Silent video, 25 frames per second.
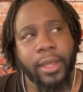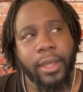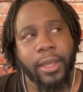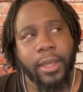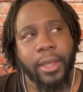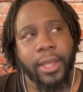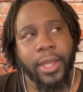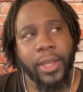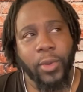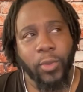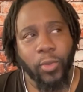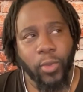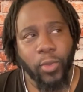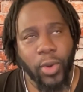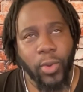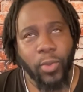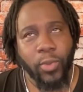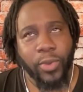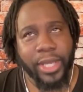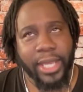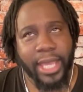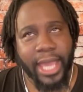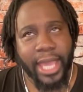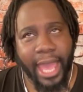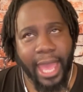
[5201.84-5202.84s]
And what
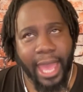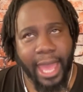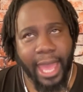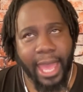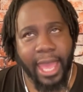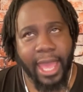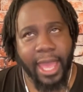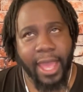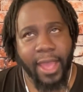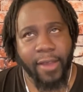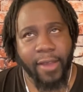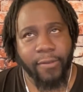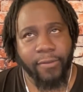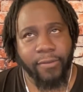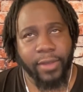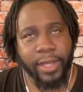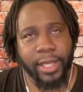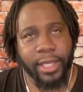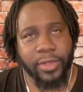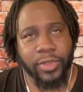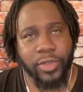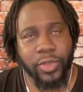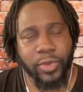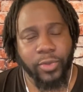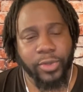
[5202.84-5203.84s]
we have
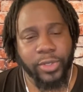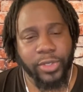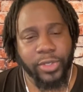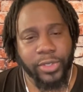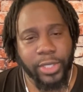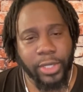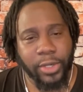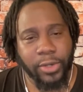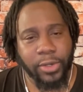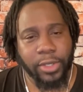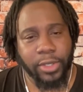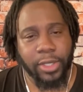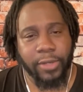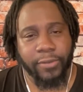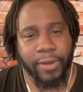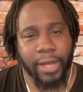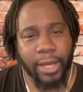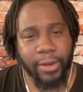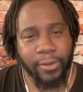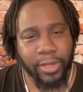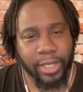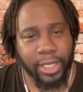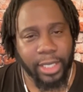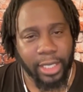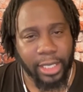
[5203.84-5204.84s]
is the result of
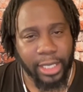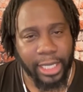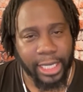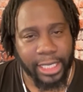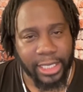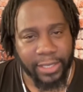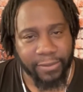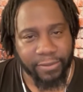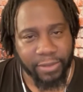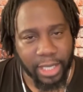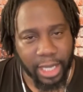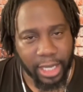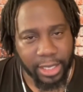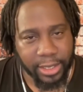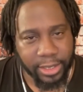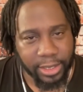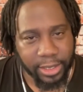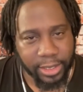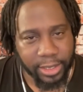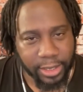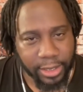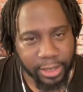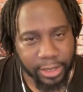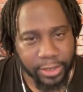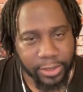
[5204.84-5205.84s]
our collective
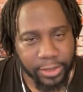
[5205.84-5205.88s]
consciousness.